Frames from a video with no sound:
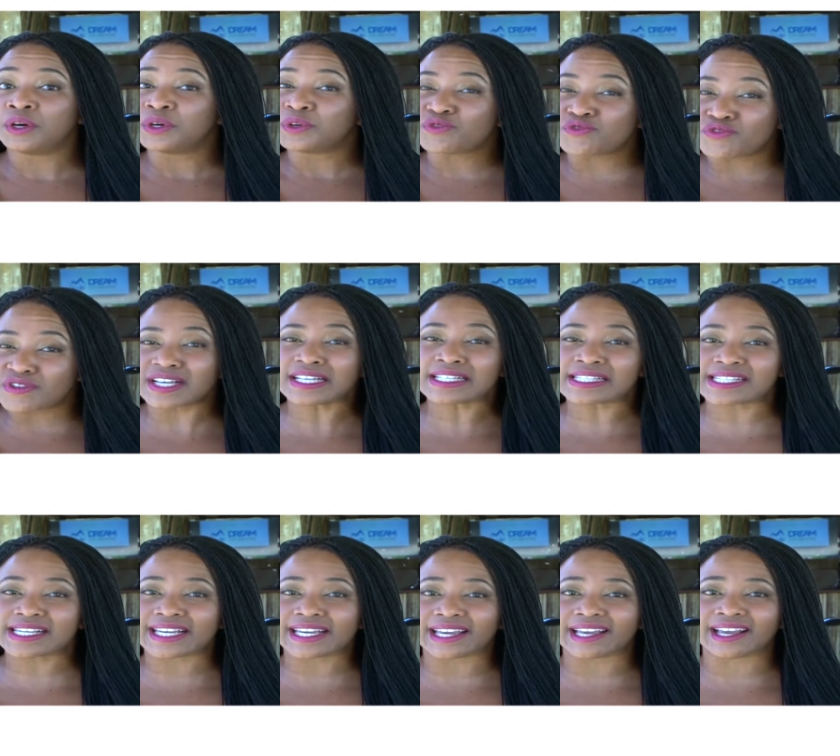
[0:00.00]

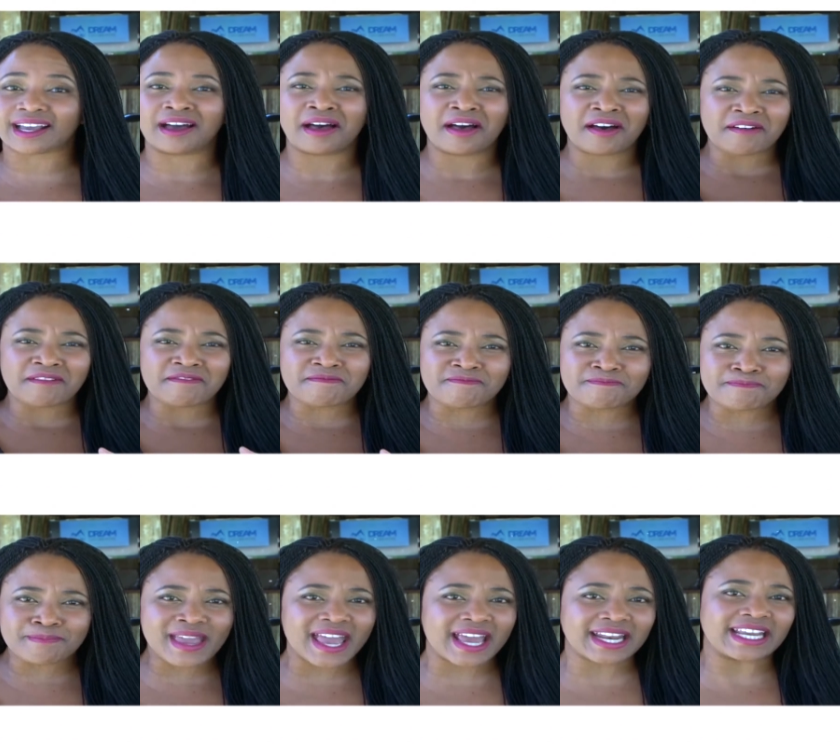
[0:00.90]
risking
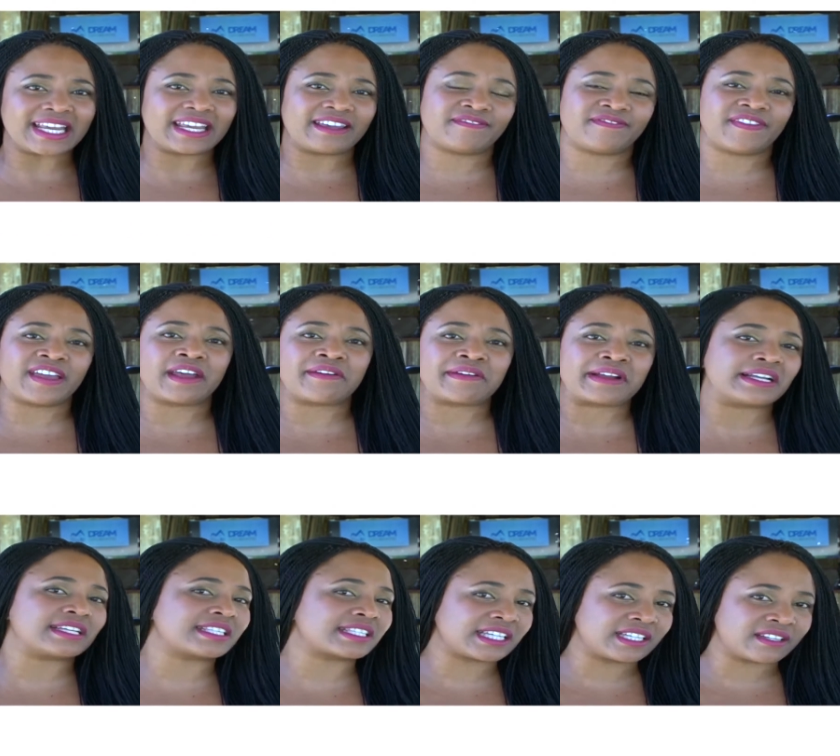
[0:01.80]
many
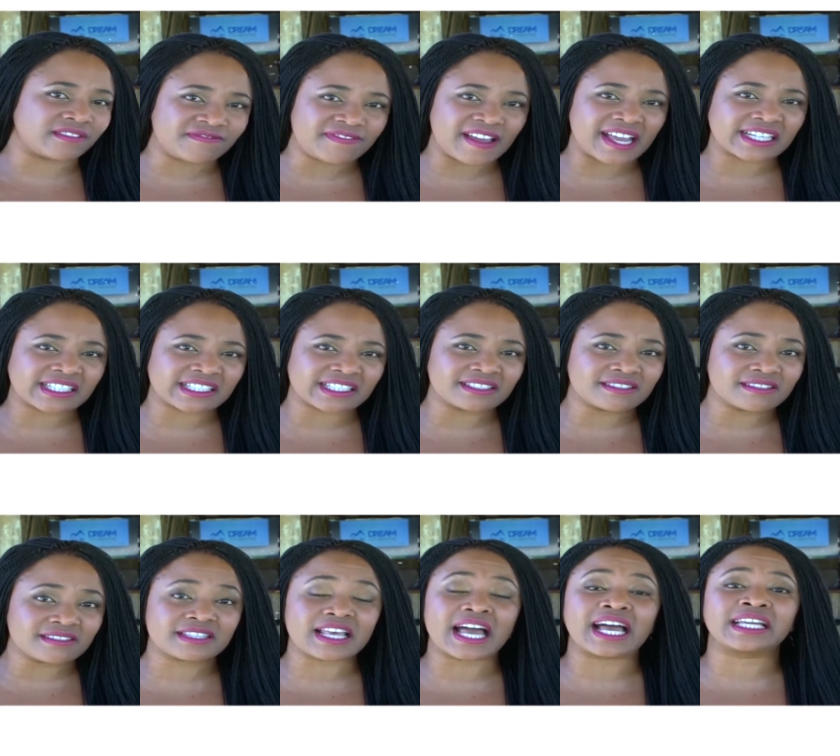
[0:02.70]
various
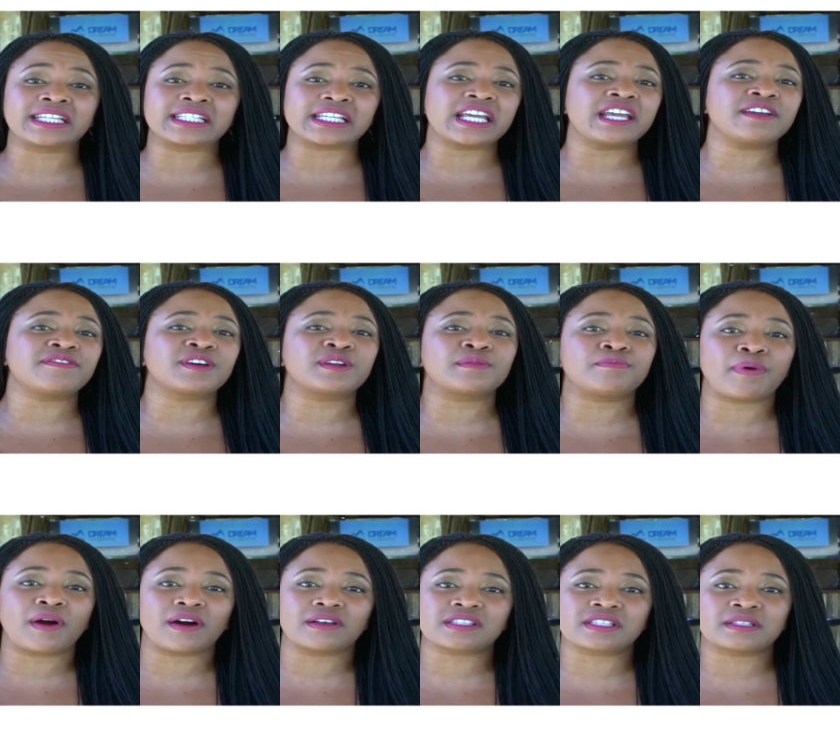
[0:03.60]
infections and even
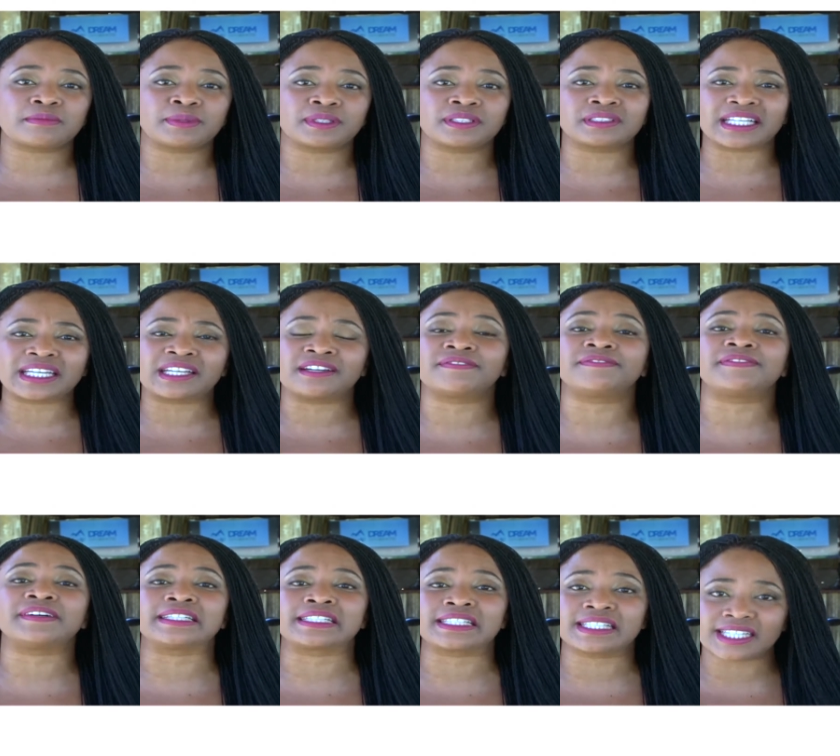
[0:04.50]
possible
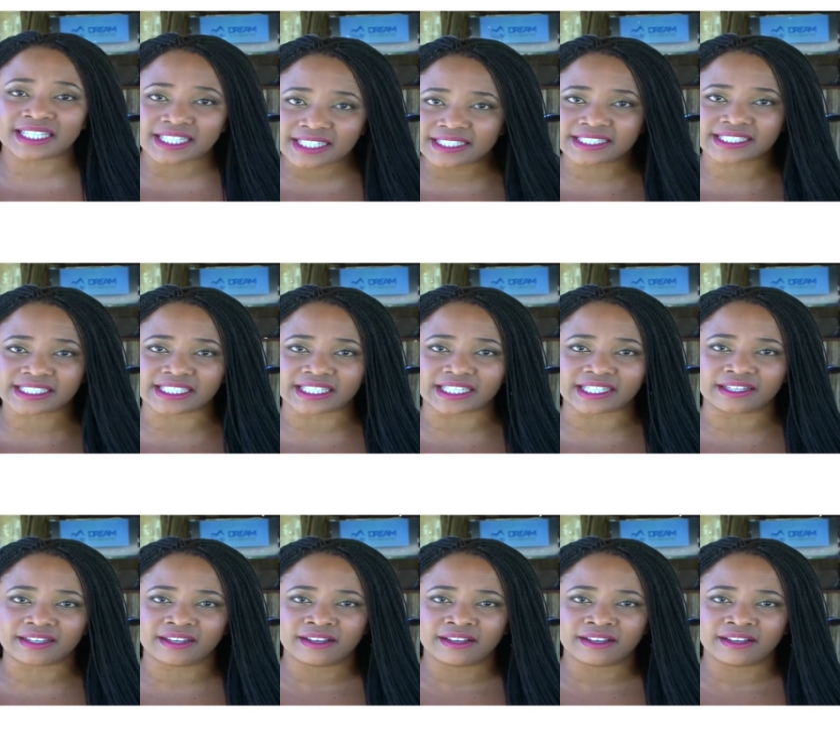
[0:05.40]
infertility,